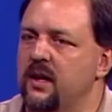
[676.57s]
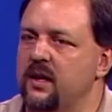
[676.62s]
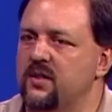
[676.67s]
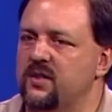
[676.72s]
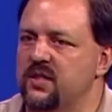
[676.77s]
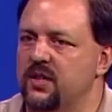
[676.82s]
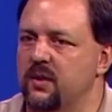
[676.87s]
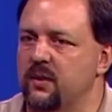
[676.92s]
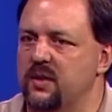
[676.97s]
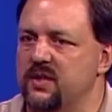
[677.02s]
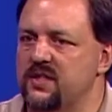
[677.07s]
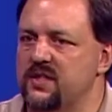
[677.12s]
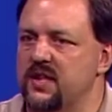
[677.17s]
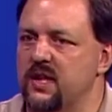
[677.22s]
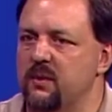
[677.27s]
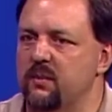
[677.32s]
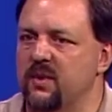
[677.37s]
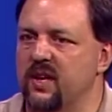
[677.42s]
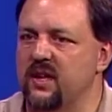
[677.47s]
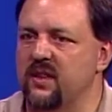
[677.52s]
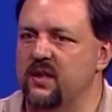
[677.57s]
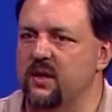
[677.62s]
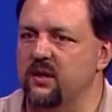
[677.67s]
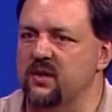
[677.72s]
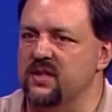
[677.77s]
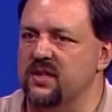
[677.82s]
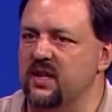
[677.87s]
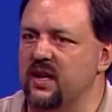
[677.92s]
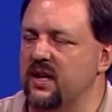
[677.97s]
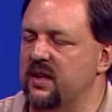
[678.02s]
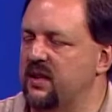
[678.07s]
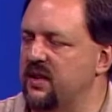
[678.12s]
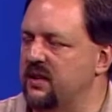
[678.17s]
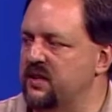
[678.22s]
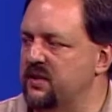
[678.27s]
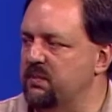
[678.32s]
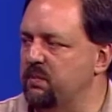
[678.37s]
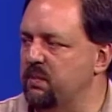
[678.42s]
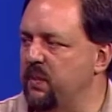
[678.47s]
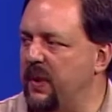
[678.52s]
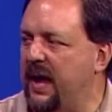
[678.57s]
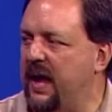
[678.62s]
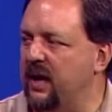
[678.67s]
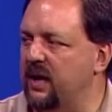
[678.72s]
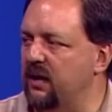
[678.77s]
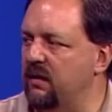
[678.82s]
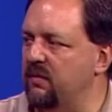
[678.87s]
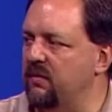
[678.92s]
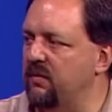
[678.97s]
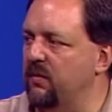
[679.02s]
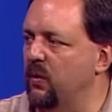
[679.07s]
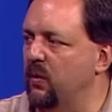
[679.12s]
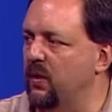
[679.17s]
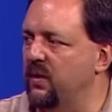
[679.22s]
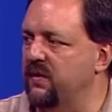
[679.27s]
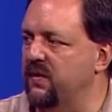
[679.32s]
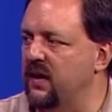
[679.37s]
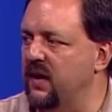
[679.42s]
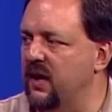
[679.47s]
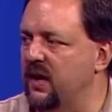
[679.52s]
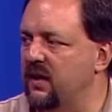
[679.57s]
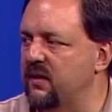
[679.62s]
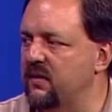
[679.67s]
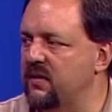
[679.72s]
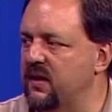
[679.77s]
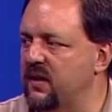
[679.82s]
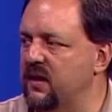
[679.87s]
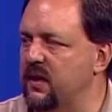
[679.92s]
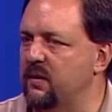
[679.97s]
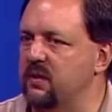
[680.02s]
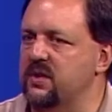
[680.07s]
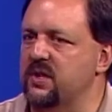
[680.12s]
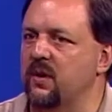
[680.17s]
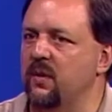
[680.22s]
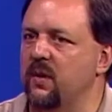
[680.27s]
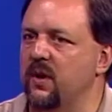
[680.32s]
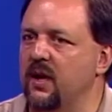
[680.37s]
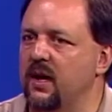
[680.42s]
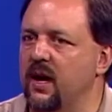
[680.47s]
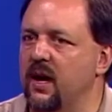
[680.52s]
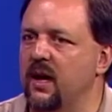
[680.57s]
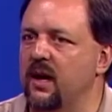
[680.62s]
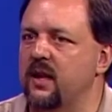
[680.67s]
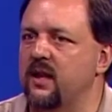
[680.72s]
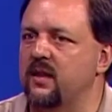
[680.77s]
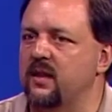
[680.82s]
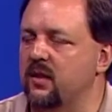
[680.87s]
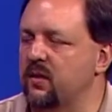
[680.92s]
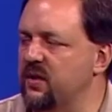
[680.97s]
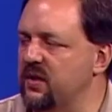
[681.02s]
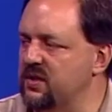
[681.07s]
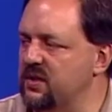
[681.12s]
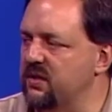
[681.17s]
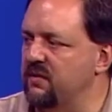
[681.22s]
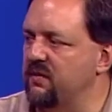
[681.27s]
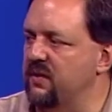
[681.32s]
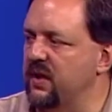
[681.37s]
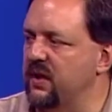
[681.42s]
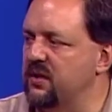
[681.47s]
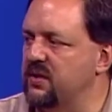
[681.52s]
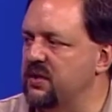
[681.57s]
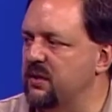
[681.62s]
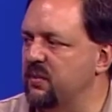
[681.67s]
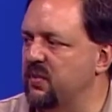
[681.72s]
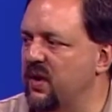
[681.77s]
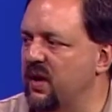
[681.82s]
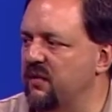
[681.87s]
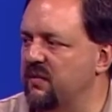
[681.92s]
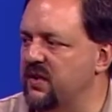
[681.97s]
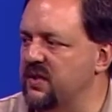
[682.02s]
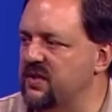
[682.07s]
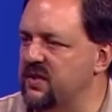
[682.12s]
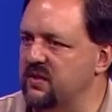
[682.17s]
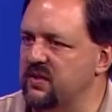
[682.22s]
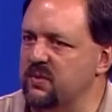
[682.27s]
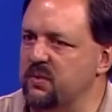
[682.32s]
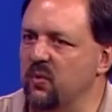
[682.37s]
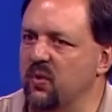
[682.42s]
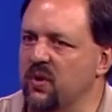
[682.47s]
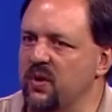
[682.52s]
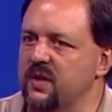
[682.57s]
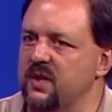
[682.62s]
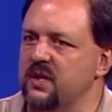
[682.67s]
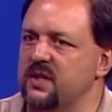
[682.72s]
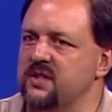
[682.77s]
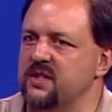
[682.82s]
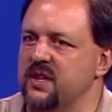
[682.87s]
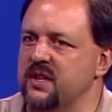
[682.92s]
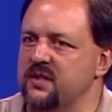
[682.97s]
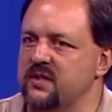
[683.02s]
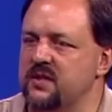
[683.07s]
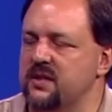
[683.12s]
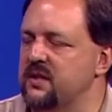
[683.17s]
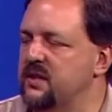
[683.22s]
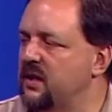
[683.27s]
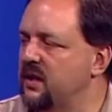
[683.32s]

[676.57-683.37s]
so it seemed like there was like this back and forth kind of thing that was going on in the Christian Fellowship Breakfast. It's more than just.